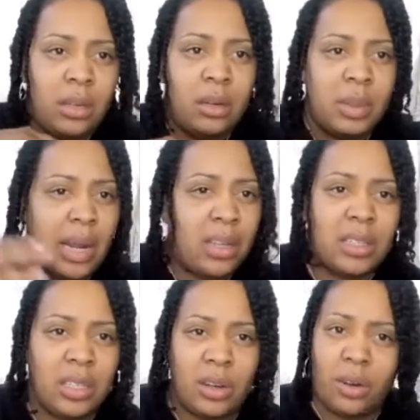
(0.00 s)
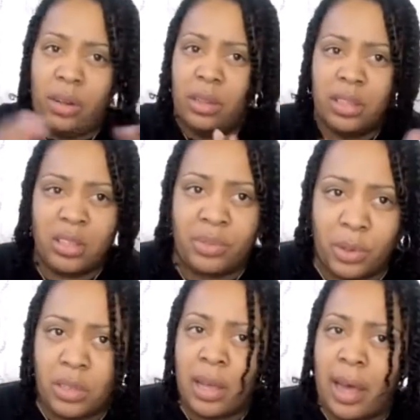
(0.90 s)
but I didn't see her in this
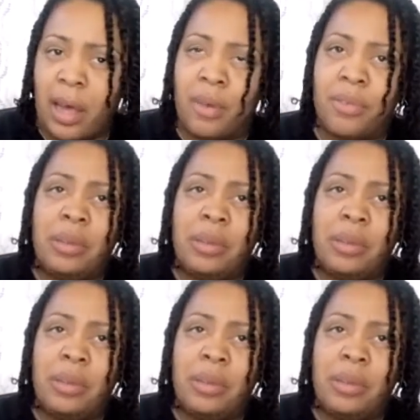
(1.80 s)
first half.